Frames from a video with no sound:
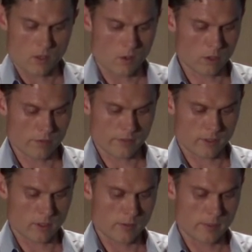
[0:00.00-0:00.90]
all over the
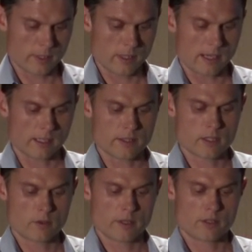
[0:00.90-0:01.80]
globe, con and
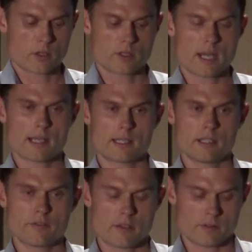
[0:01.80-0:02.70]
considering the totality
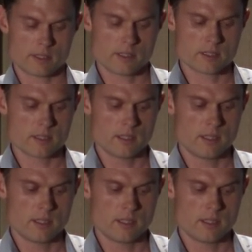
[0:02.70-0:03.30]
of evidence,